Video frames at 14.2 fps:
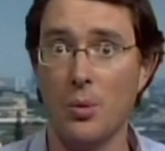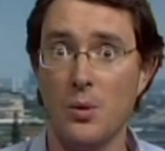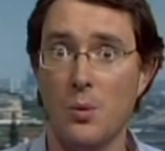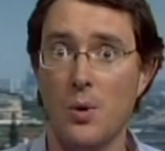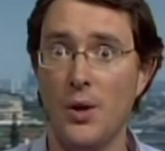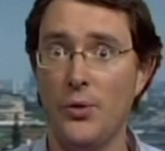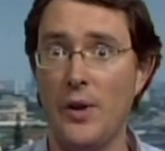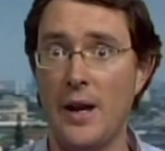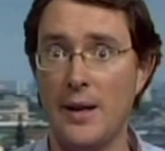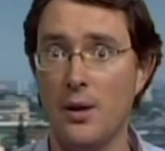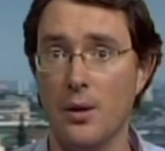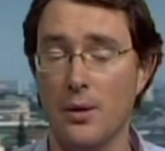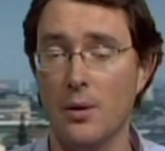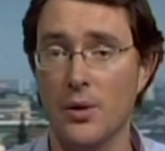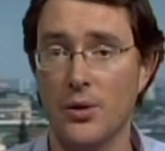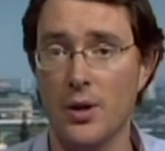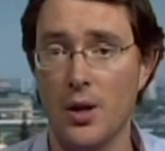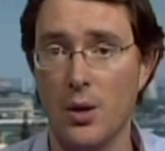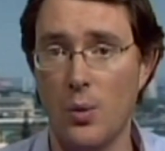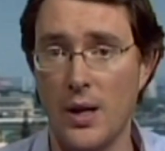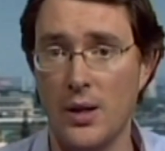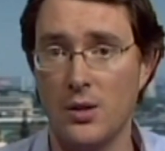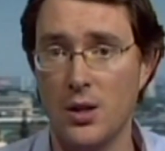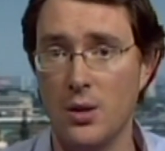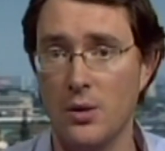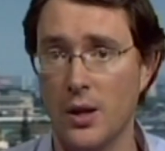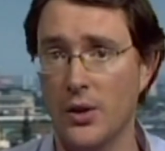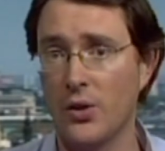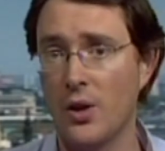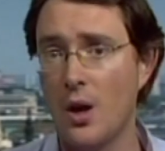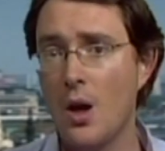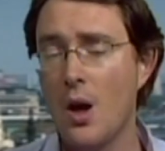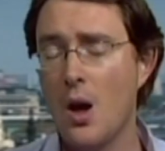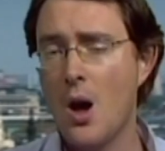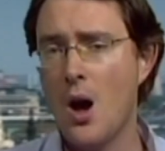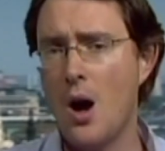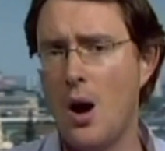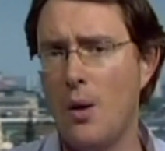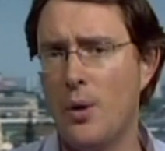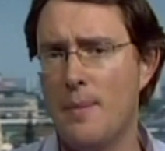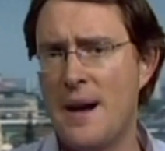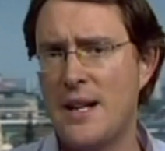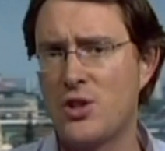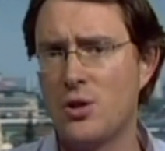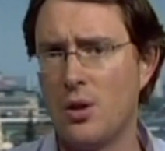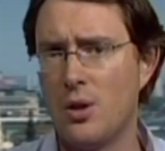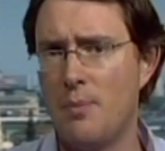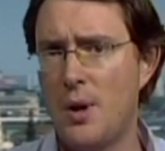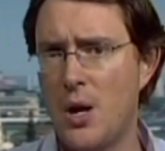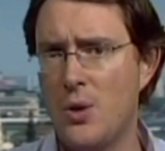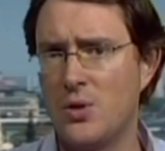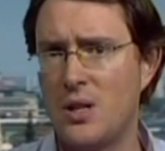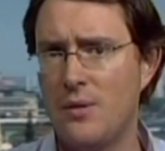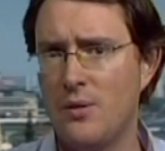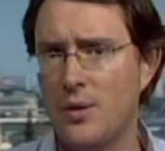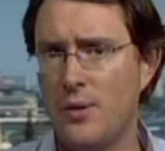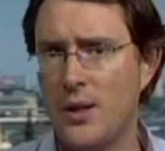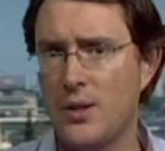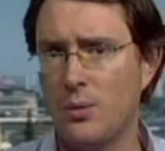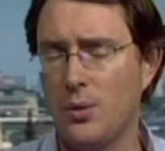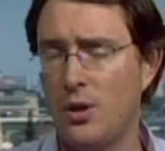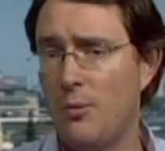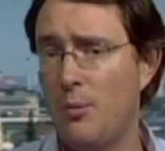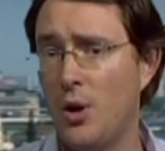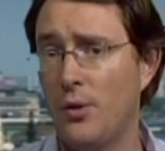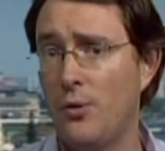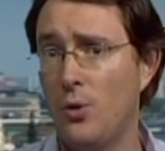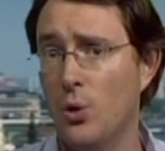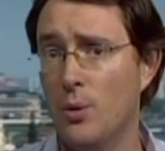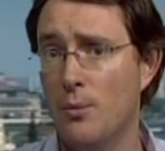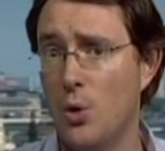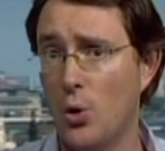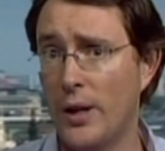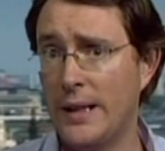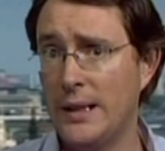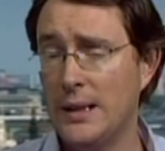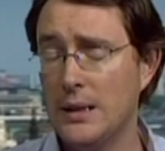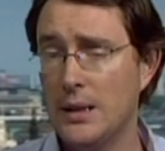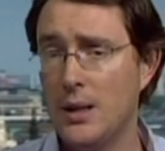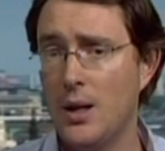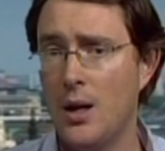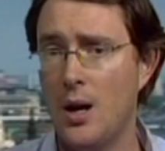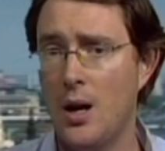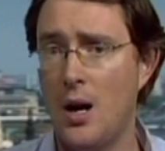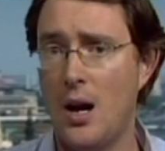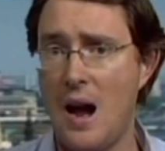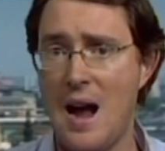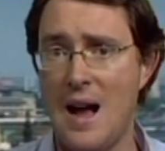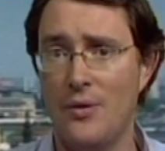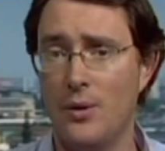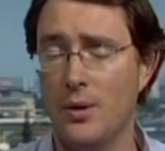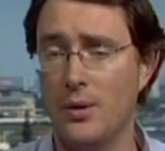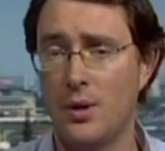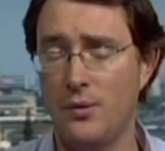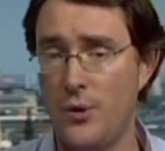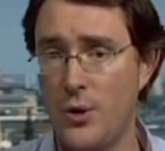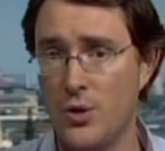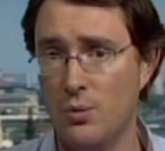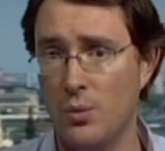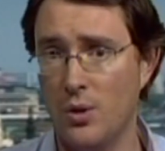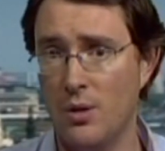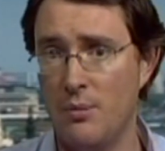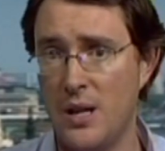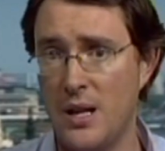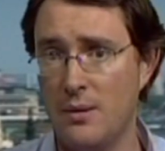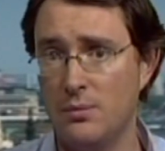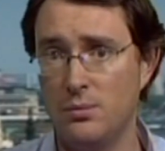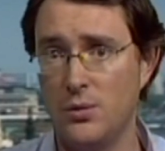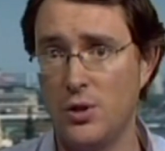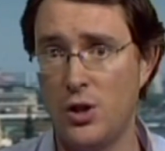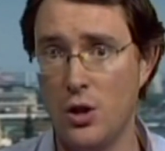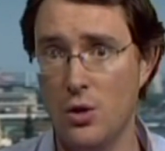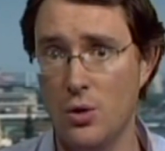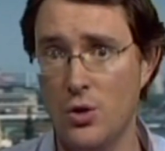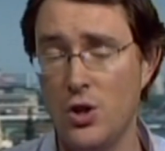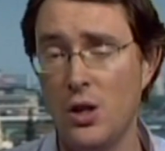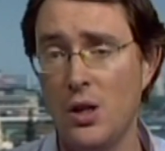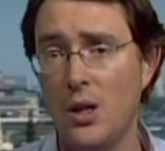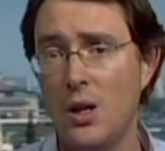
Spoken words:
and the one saying, look, there is another way to do this. I would imagine on the boat, given the fact it was 4:30 in the morning and the confusion would have been huge,